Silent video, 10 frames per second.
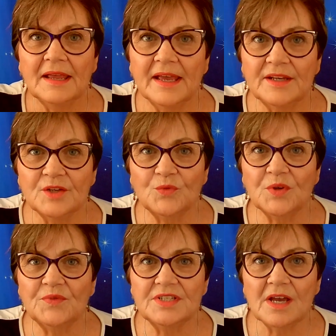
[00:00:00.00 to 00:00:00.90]
and if
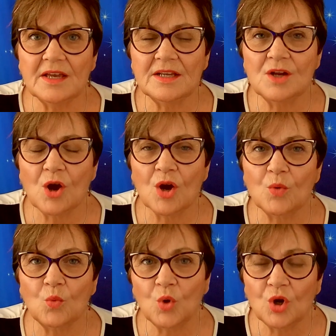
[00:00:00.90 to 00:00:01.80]
we've done our
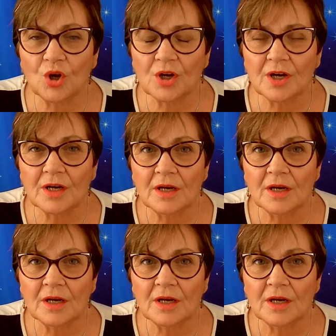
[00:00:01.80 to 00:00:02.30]
work